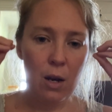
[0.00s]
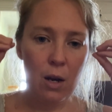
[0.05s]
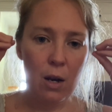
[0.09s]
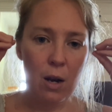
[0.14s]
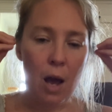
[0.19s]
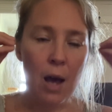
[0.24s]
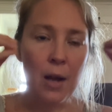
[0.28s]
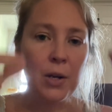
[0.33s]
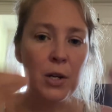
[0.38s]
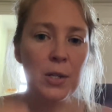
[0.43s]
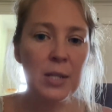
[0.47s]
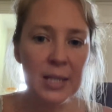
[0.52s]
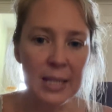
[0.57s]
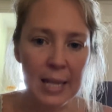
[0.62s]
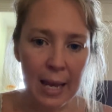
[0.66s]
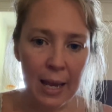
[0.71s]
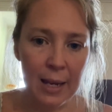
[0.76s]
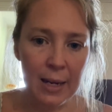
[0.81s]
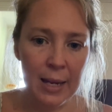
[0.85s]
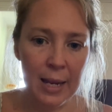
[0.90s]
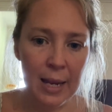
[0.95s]

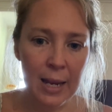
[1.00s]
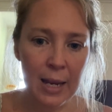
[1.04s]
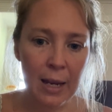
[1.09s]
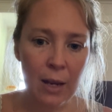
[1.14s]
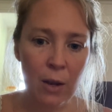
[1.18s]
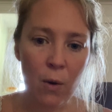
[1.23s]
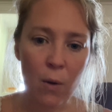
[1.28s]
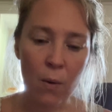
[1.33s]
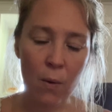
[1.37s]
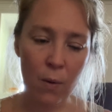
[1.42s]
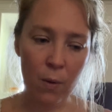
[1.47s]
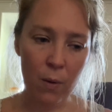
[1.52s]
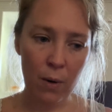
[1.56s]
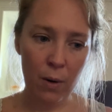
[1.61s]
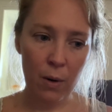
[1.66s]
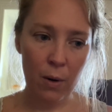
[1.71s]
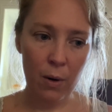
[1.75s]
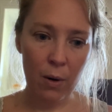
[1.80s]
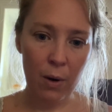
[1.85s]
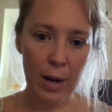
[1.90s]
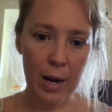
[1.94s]
understanding
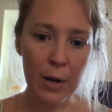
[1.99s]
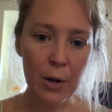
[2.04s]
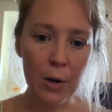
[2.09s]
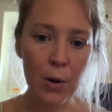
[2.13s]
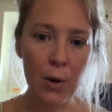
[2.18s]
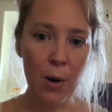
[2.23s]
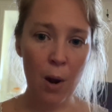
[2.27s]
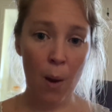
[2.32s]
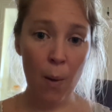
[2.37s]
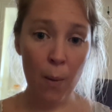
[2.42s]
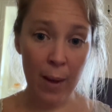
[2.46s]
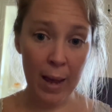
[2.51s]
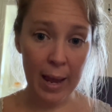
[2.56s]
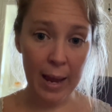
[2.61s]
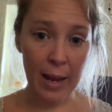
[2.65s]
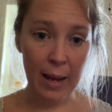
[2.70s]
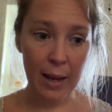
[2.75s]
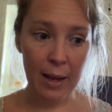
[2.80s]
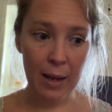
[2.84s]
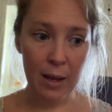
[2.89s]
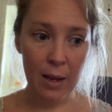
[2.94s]
or inner
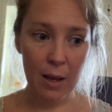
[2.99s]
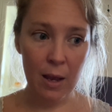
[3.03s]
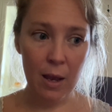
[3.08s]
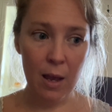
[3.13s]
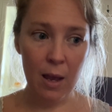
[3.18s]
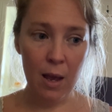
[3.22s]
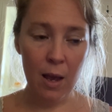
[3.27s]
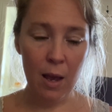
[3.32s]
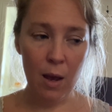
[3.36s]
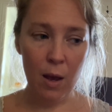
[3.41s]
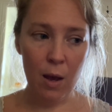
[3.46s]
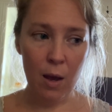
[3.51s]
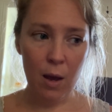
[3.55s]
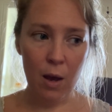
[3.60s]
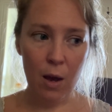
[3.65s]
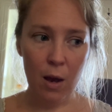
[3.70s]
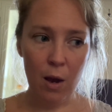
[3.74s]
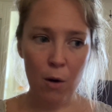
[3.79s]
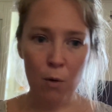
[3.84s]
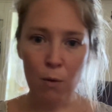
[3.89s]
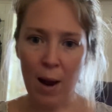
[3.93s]
knowing
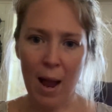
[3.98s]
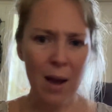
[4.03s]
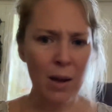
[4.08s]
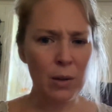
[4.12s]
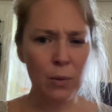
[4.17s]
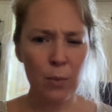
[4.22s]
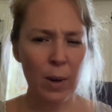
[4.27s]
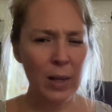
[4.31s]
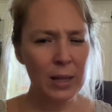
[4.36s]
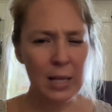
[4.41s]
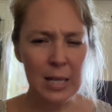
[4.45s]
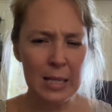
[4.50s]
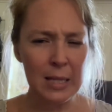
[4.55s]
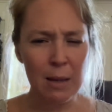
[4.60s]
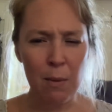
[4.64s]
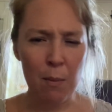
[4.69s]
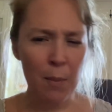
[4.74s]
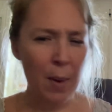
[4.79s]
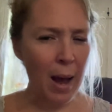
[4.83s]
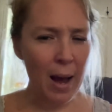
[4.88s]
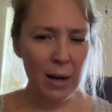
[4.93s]
around what this
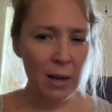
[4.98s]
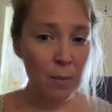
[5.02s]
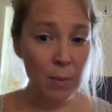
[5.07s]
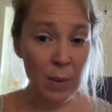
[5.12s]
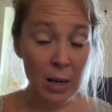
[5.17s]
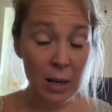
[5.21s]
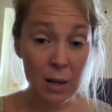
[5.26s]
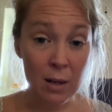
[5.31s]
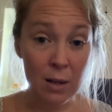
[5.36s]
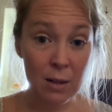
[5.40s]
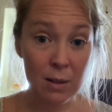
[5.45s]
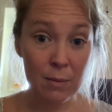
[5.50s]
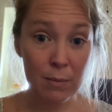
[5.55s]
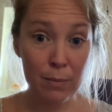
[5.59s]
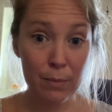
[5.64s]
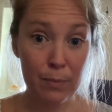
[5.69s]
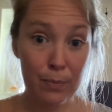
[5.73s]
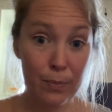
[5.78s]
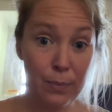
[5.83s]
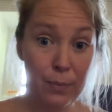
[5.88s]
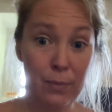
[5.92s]
embodiment
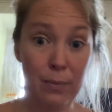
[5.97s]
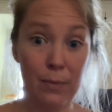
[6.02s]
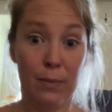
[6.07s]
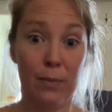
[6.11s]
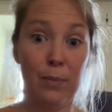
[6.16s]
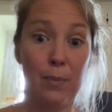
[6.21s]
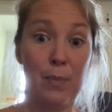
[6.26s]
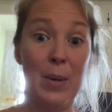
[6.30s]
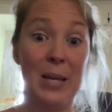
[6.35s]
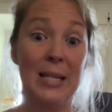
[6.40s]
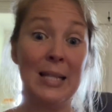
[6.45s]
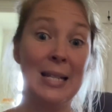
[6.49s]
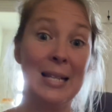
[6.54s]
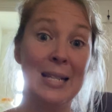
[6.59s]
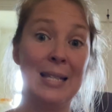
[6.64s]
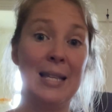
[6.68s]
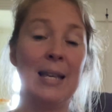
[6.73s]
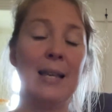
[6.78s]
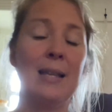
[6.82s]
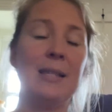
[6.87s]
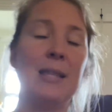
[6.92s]
business
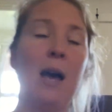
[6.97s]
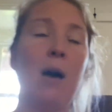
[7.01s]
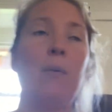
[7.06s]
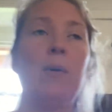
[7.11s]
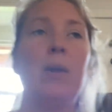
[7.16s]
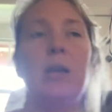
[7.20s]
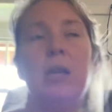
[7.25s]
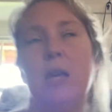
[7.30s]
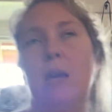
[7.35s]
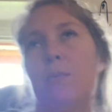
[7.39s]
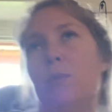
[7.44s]
is that we keep